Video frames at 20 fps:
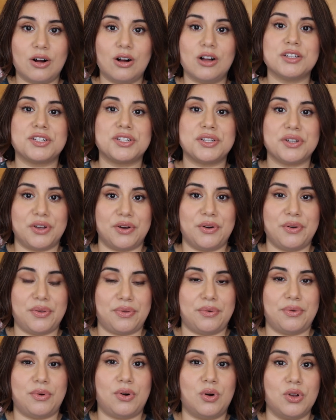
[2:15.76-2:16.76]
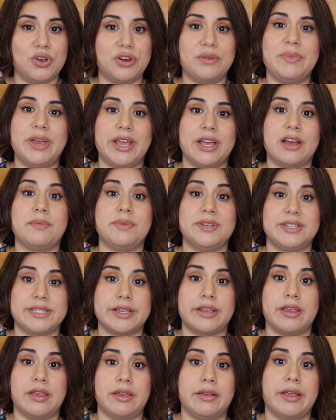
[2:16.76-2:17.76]
Also go through all your makeup and
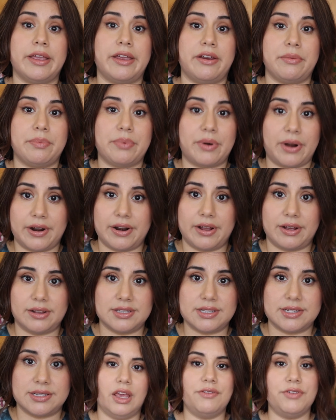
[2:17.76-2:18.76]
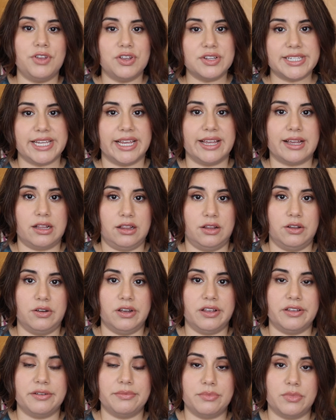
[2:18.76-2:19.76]
skincare products. If you take a
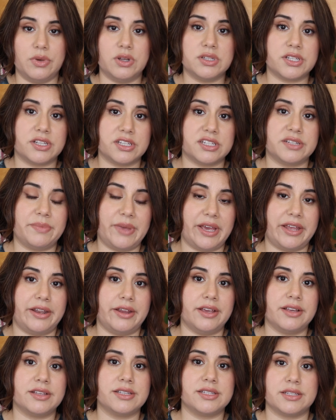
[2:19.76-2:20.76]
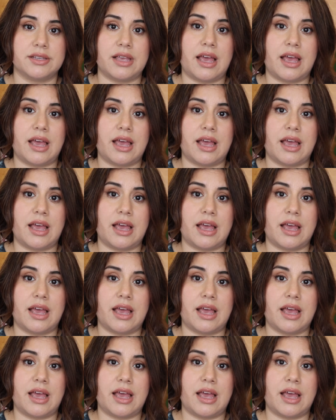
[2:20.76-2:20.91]
look, most cosmetics